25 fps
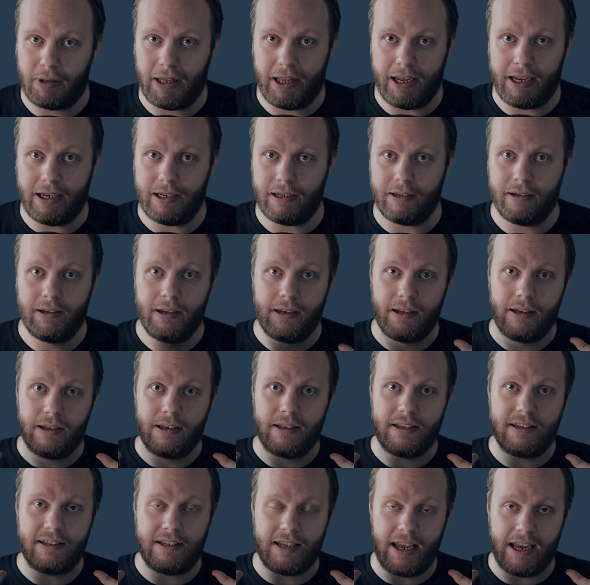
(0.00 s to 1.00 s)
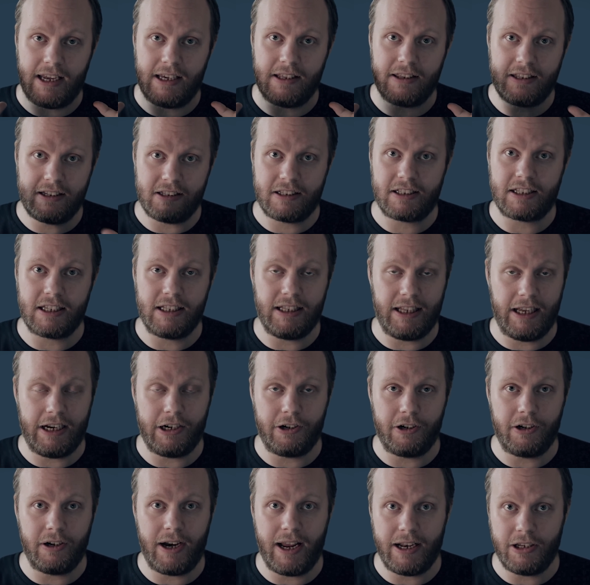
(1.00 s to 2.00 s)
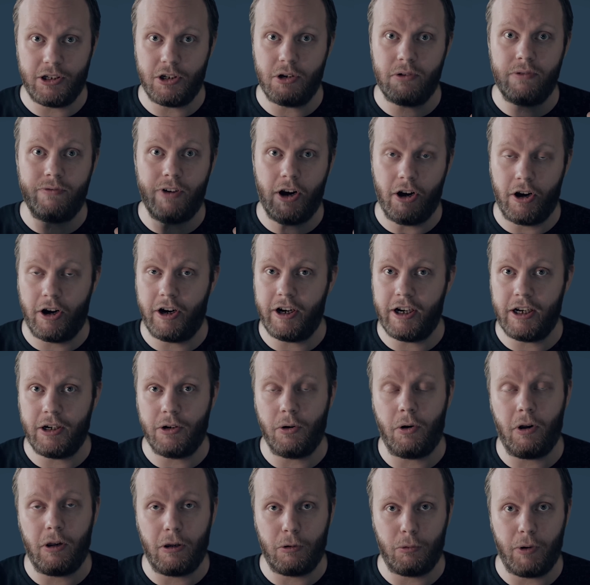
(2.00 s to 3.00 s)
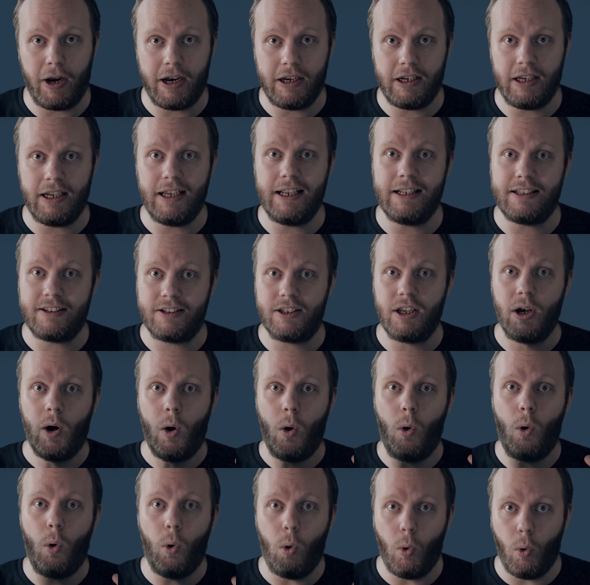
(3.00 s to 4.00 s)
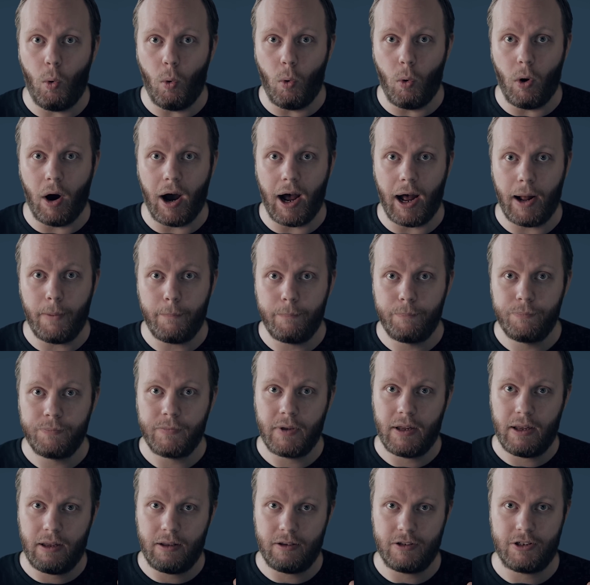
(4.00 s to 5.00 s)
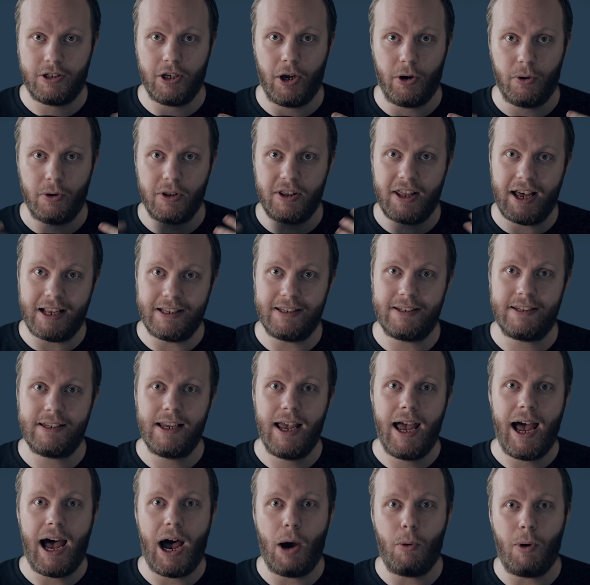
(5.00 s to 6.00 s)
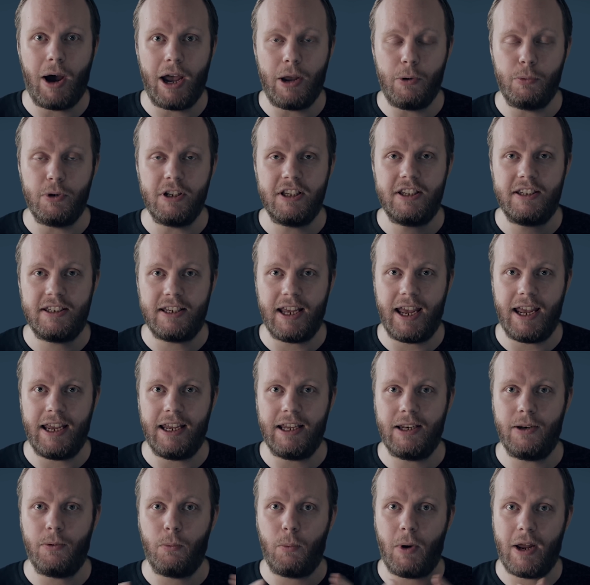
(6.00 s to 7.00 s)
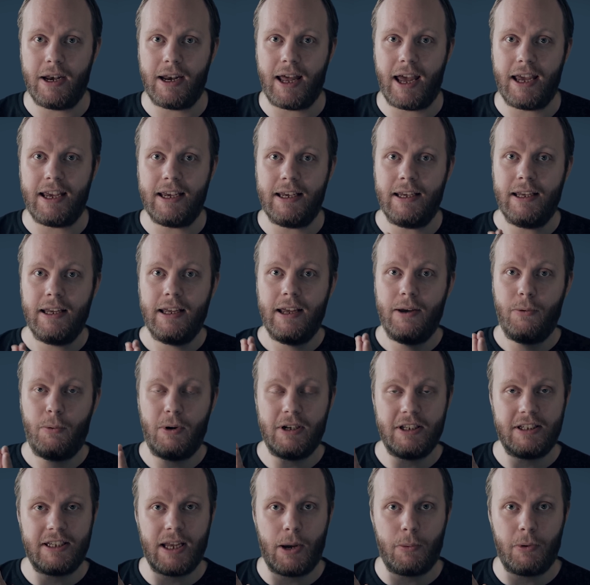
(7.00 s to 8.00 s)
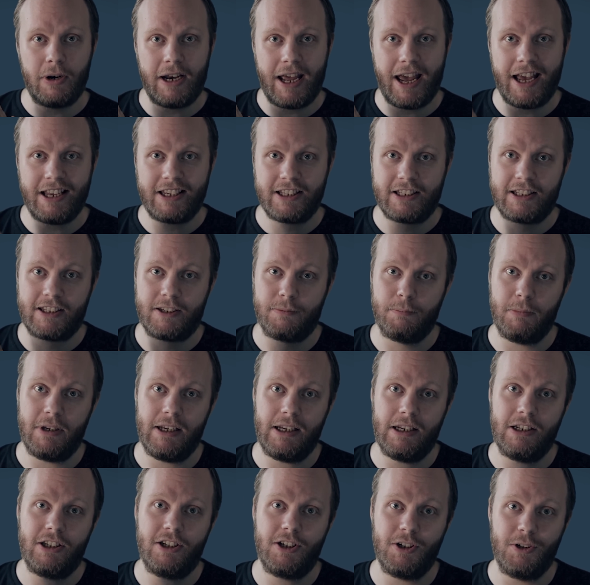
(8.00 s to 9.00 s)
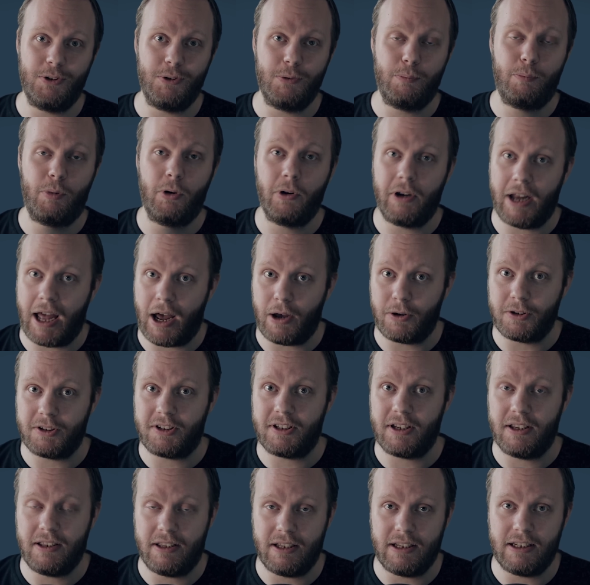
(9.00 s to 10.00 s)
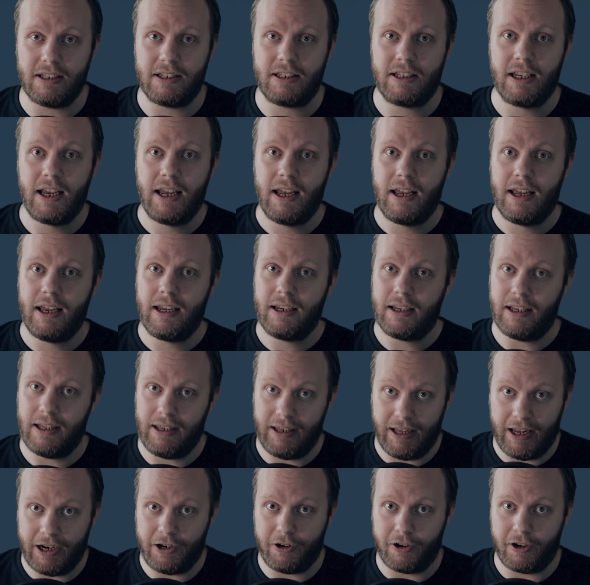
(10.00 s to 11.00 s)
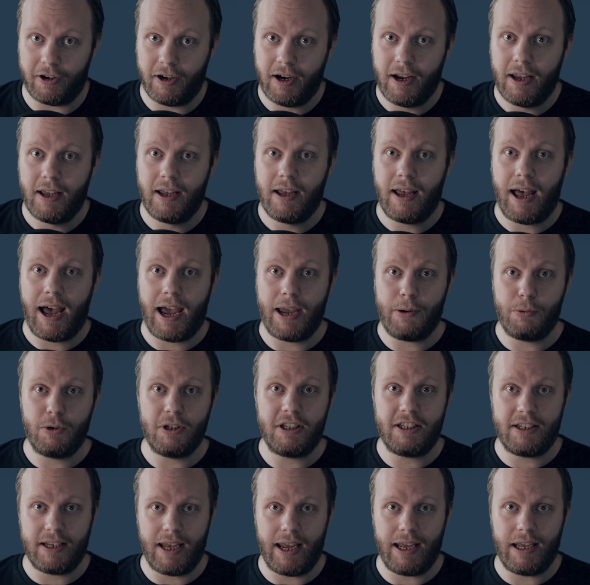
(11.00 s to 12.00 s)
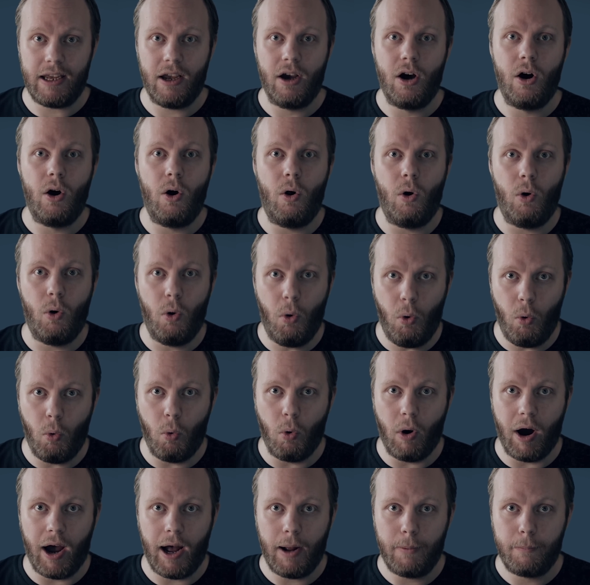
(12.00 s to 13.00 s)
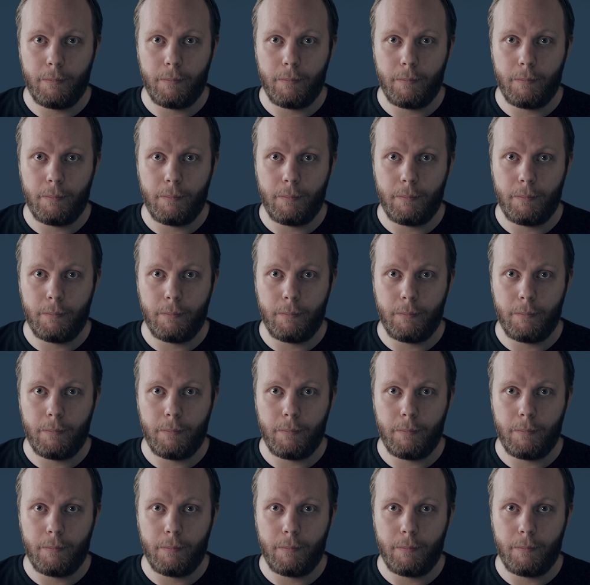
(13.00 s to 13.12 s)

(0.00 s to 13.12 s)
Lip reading: plain saying this letter, and you've heard it already, it's O. So that's how I would say it when someone asks me to pronounce this letter. I would say O.